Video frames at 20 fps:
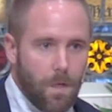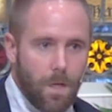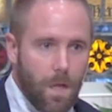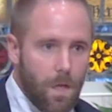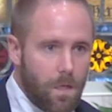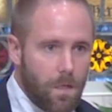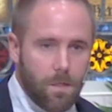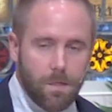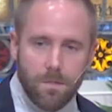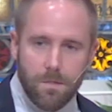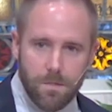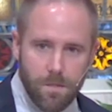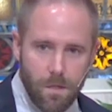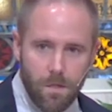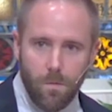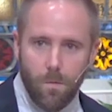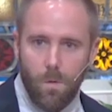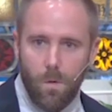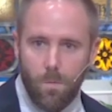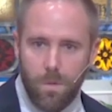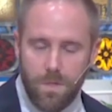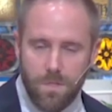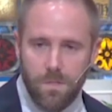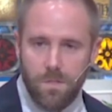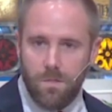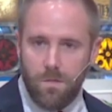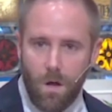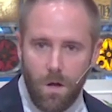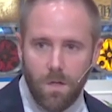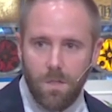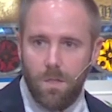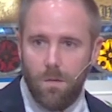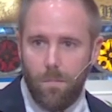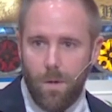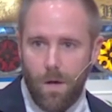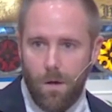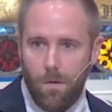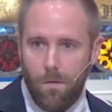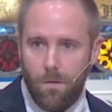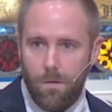And again, consider what we just
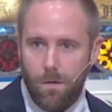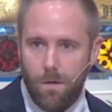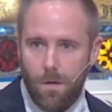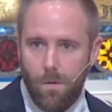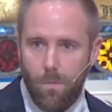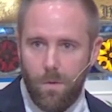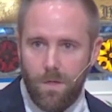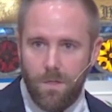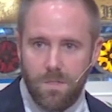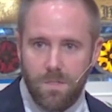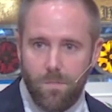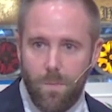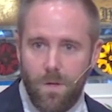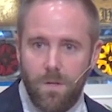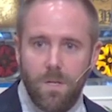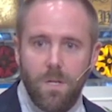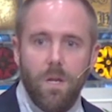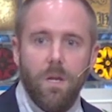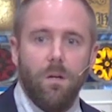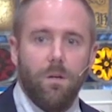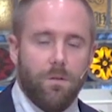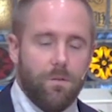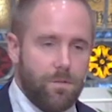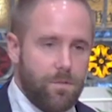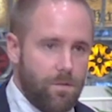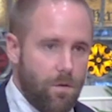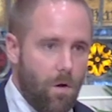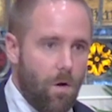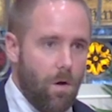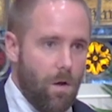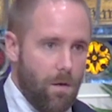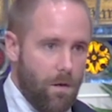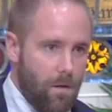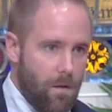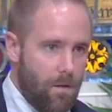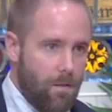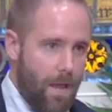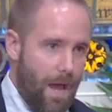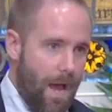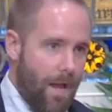talked about. And we could spend years
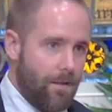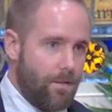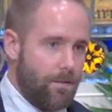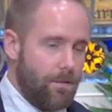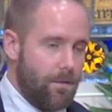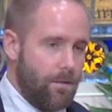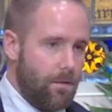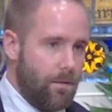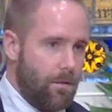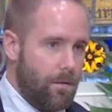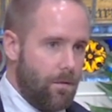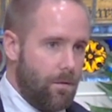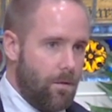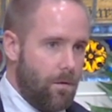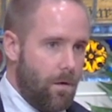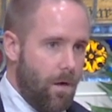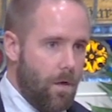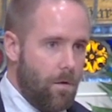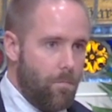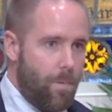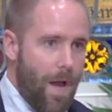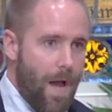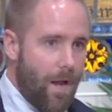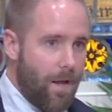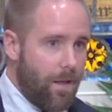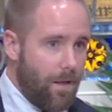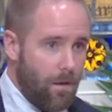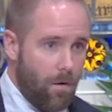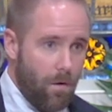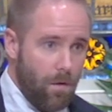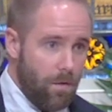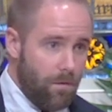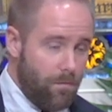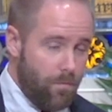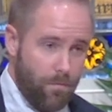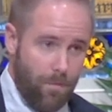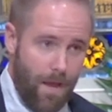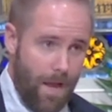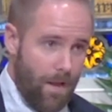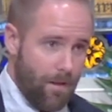on that, unpacking
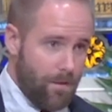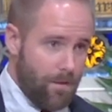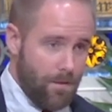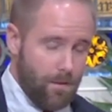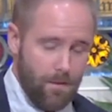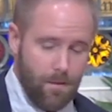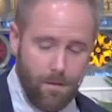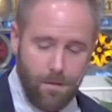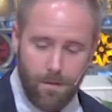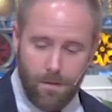all of that.